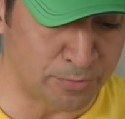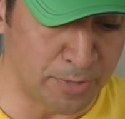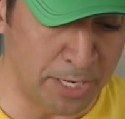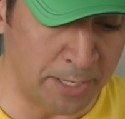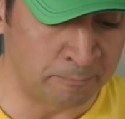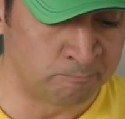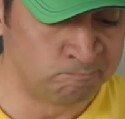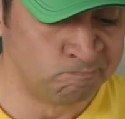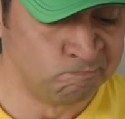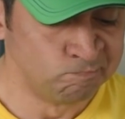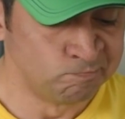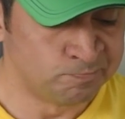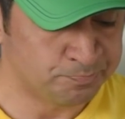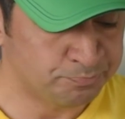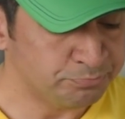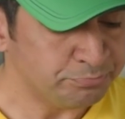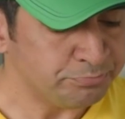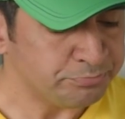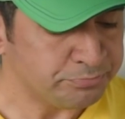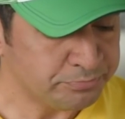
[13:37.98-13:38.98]
to me.
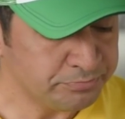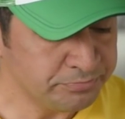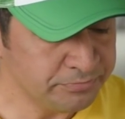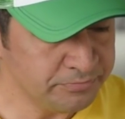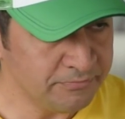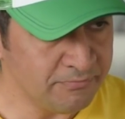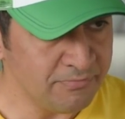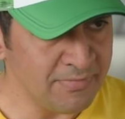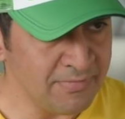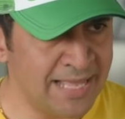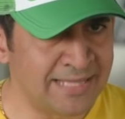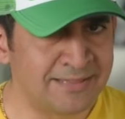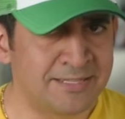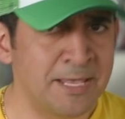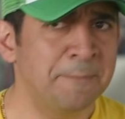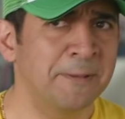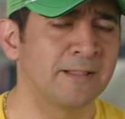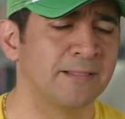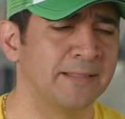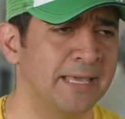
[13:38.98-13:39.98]
And
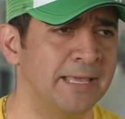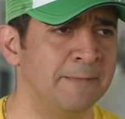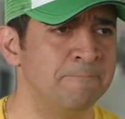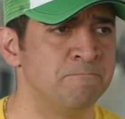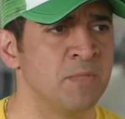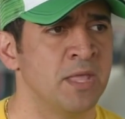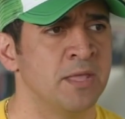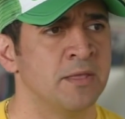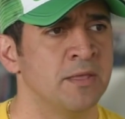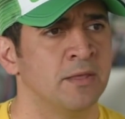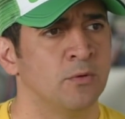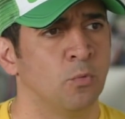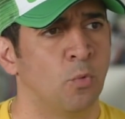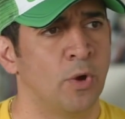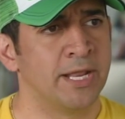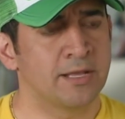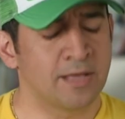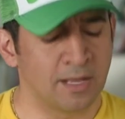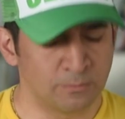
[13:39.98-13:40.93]
typically, when it